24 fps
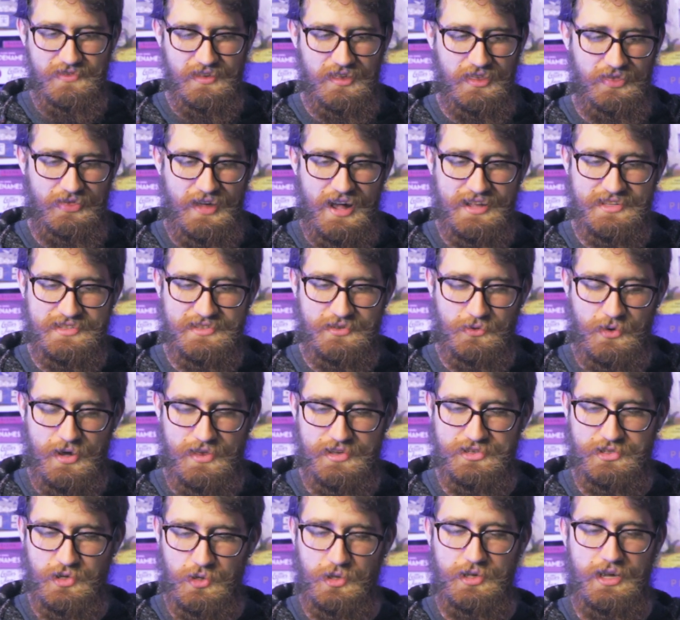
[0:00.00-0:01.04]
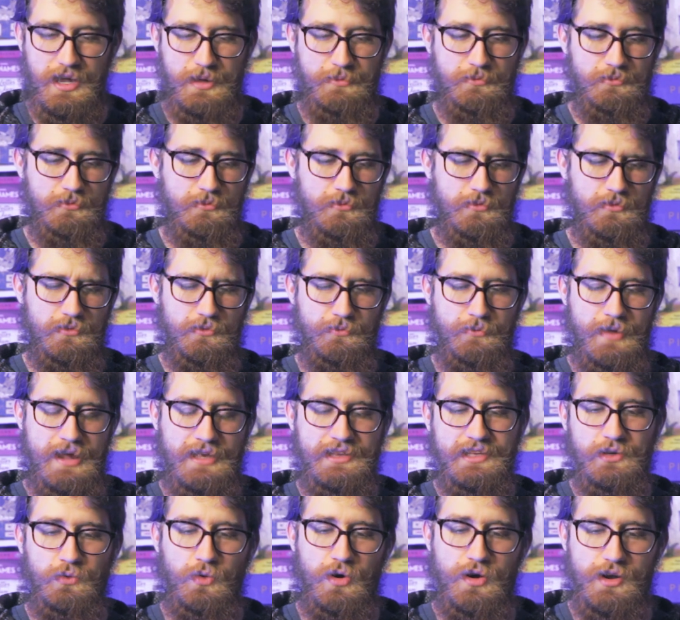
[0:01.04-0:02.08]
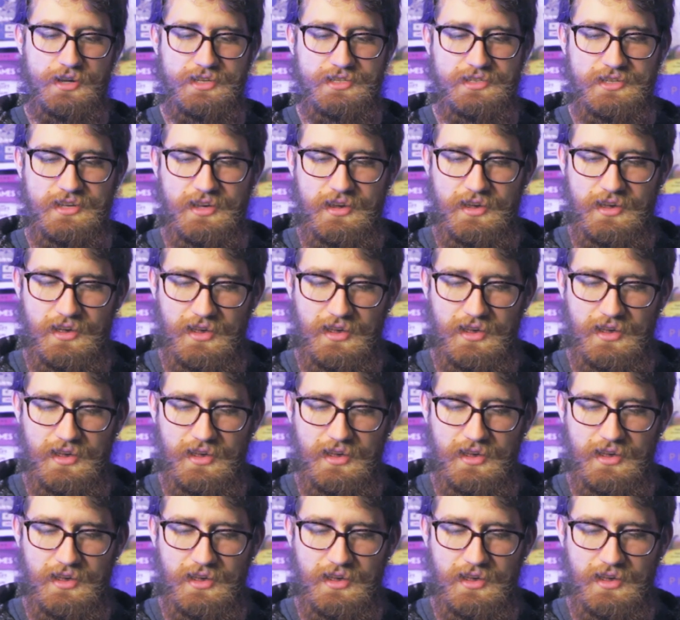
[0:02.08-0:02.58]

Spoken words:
that's the way the solo game mainly works.